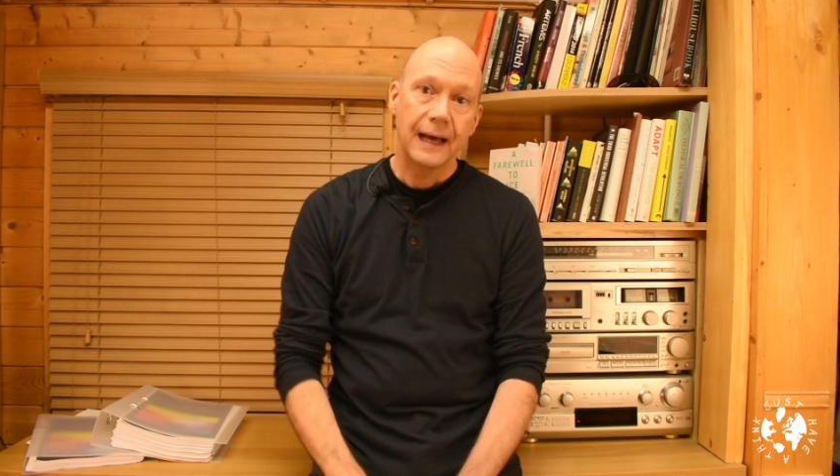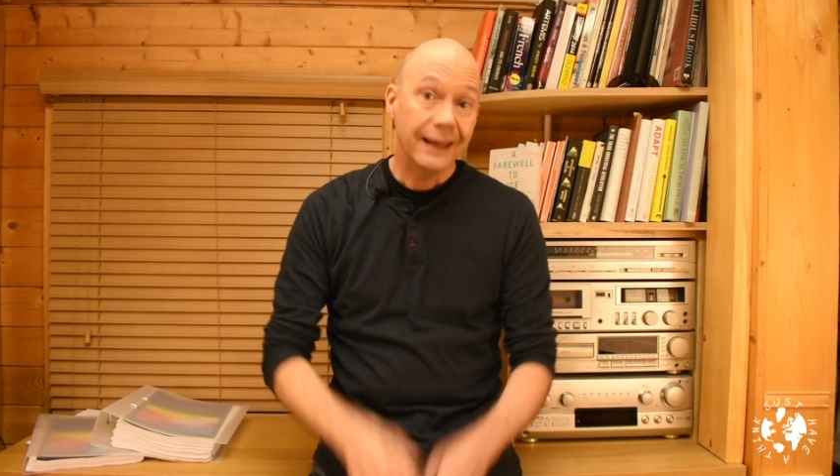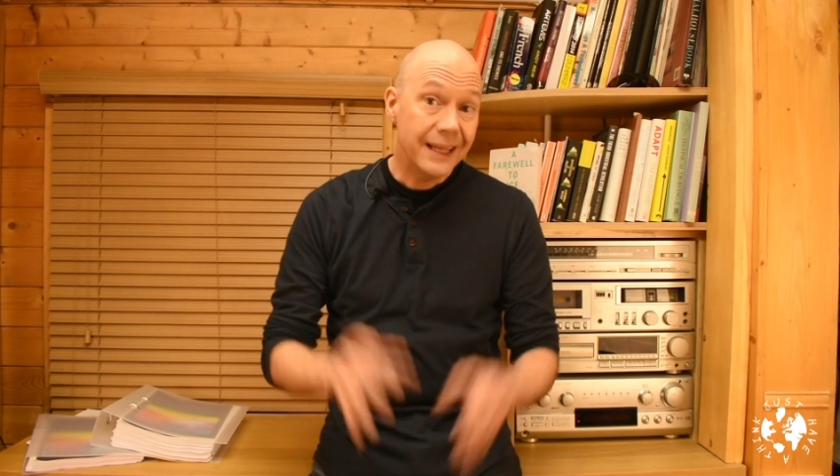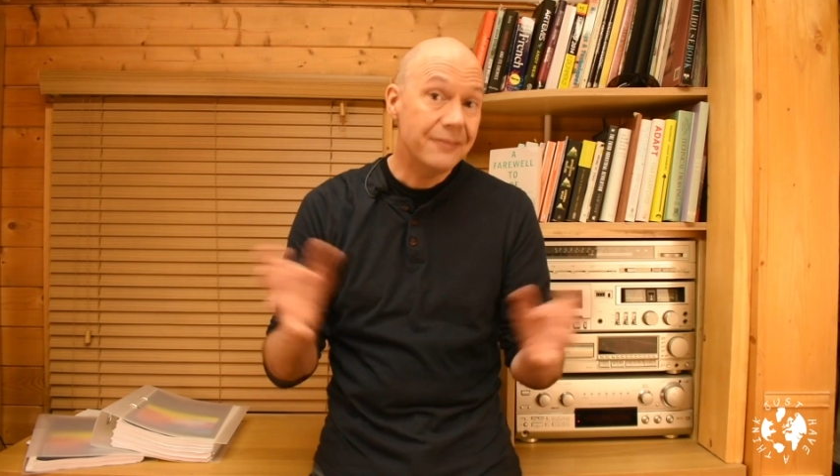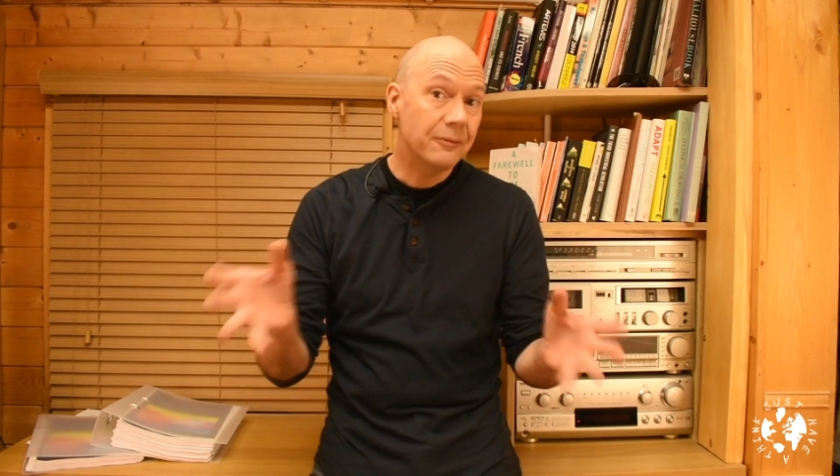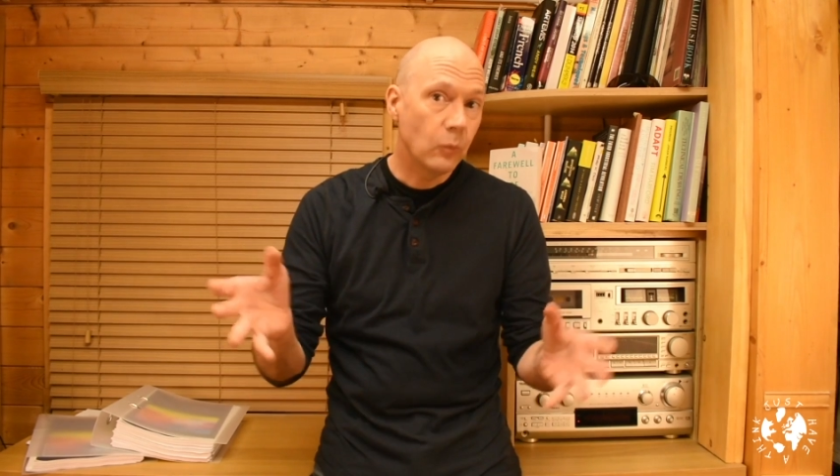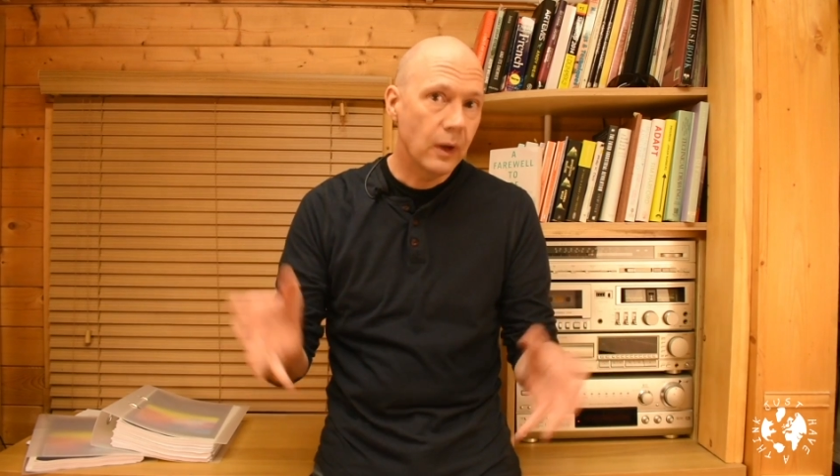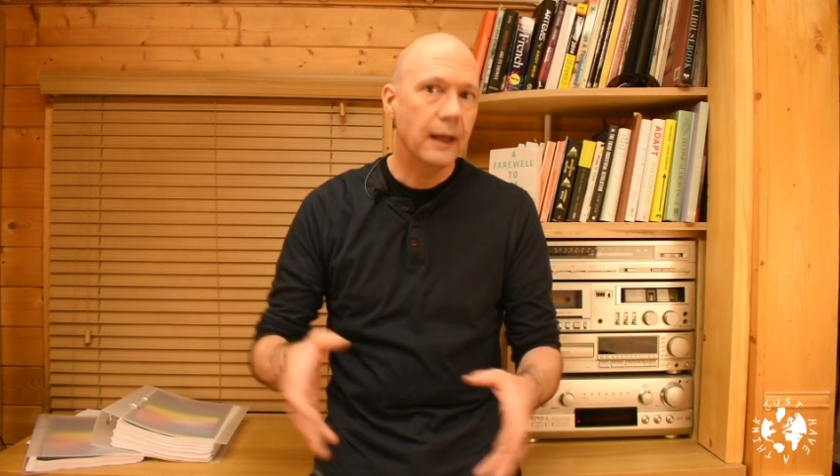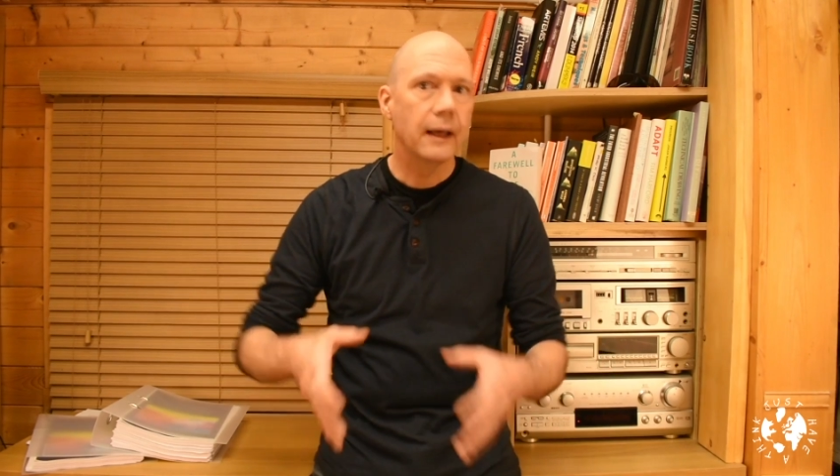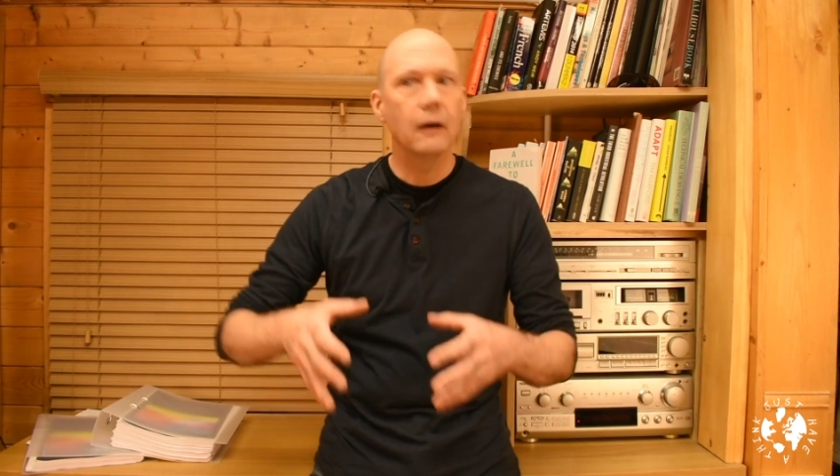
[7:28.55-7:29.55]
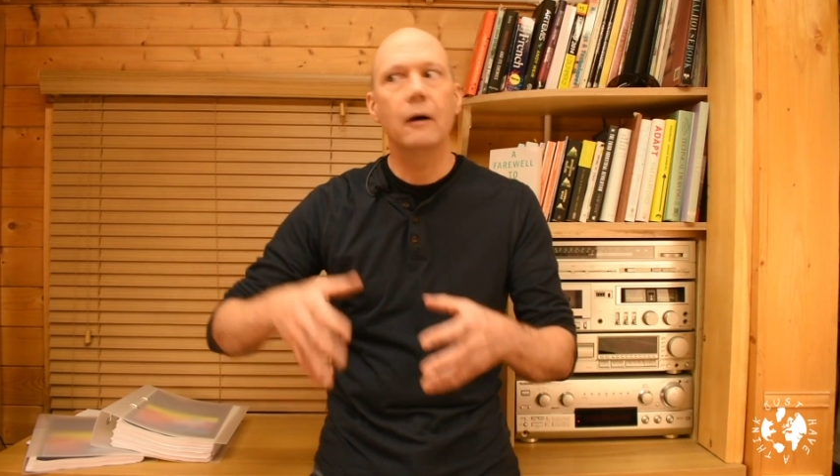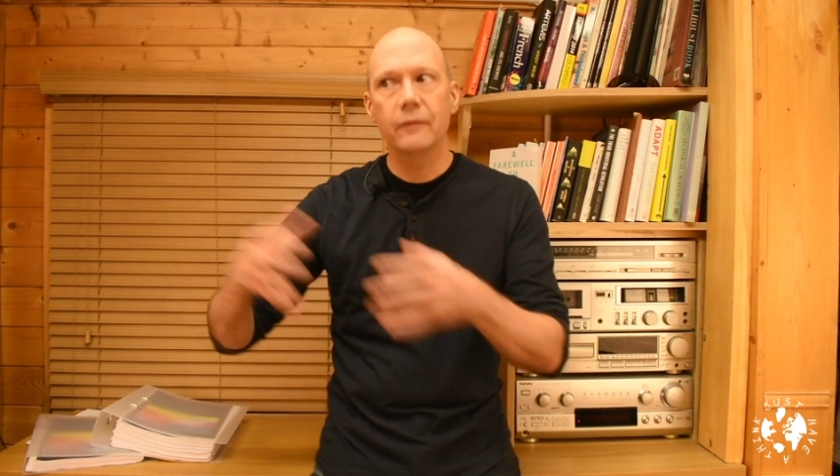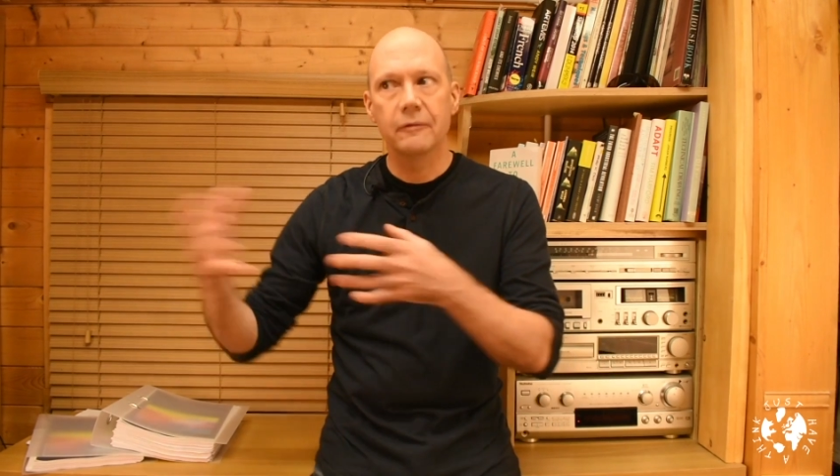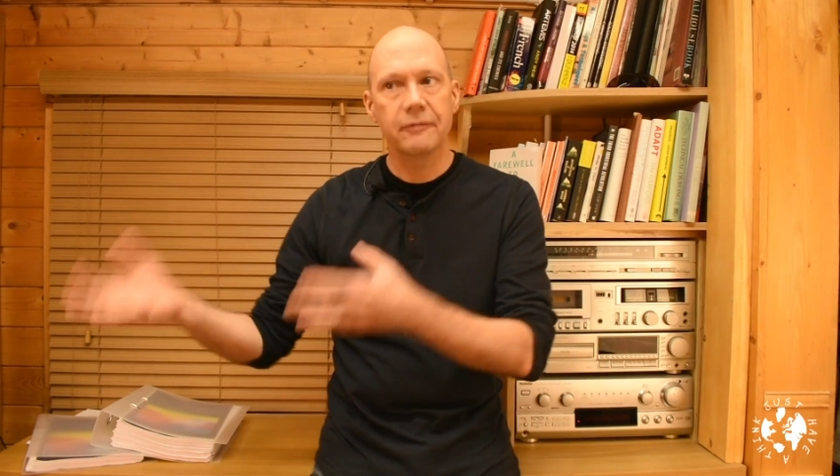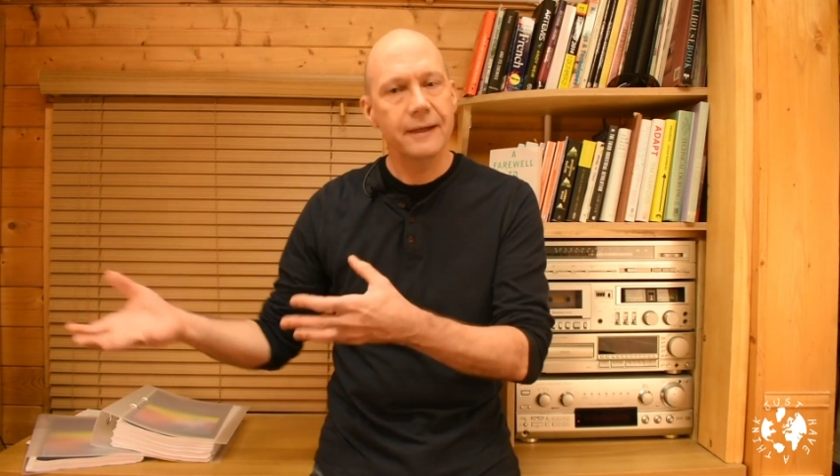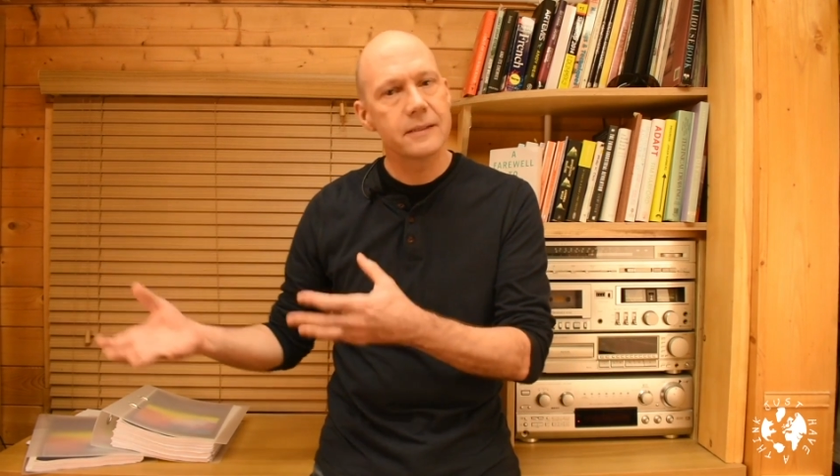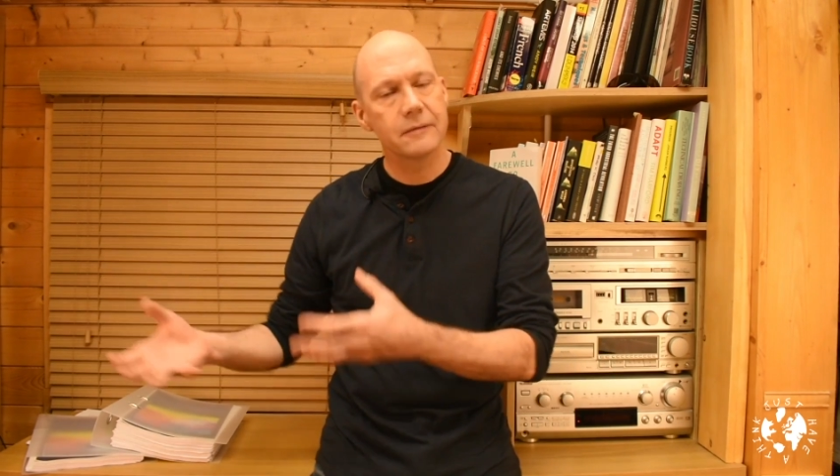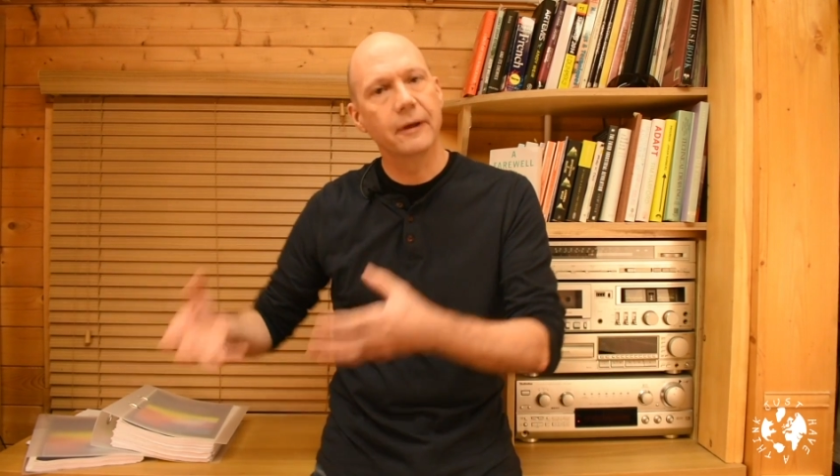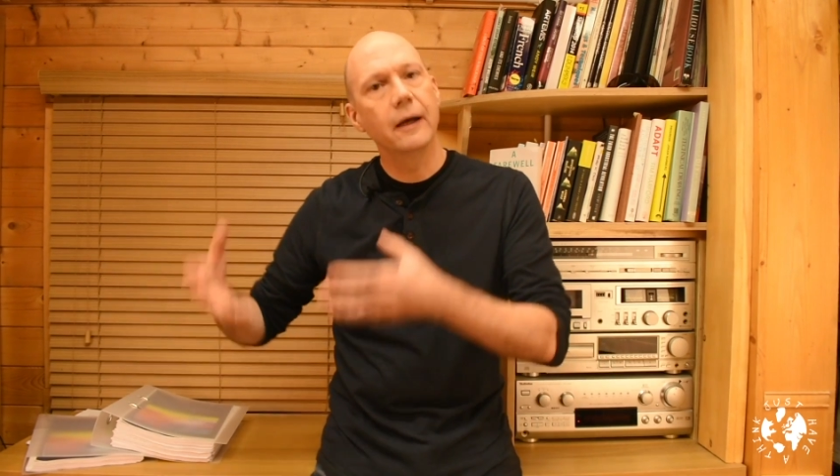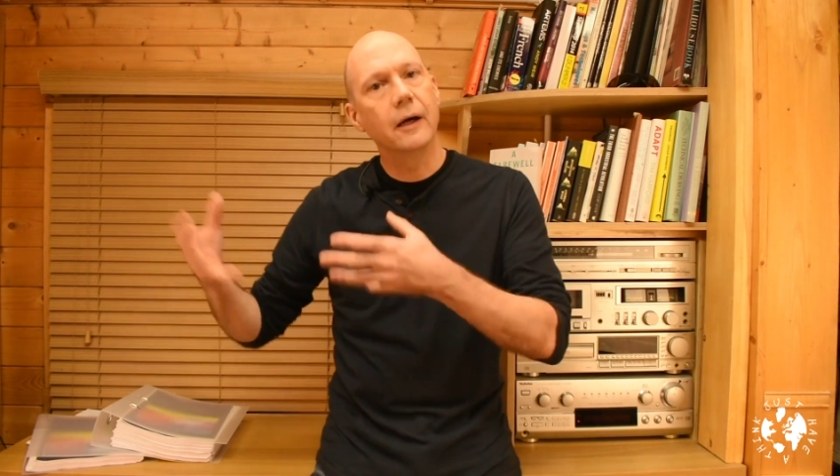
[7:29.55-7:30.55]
And even where, on the face of it,